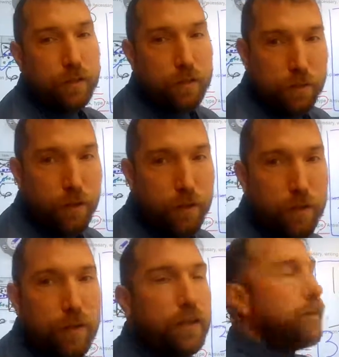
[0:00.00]

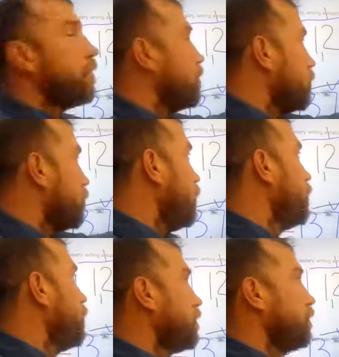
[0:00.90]
30, this
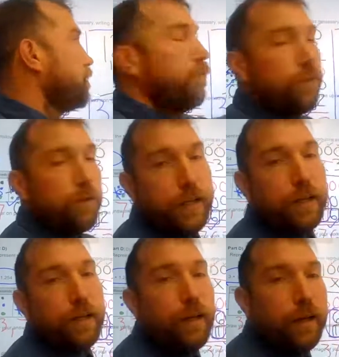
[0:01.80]
is a 40,
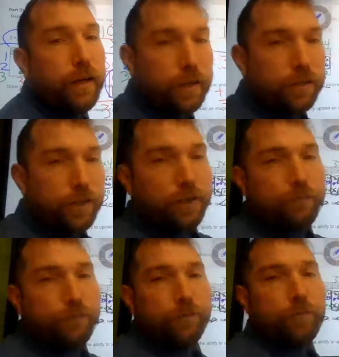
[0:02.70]
and try to
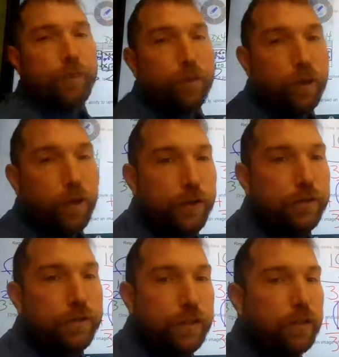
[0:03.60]
remember all those
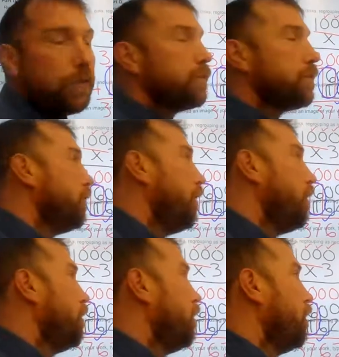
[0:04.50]
zeros in there.
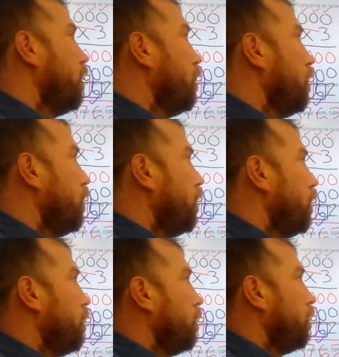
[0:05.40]

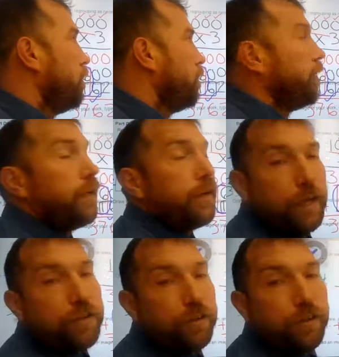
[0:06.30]
And then next
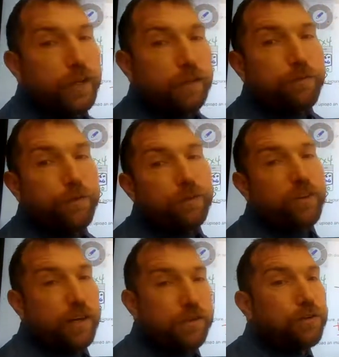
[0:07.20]
year, like in 5th grade,
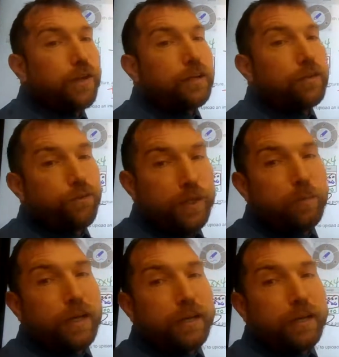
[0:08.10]
to do like 3 by 3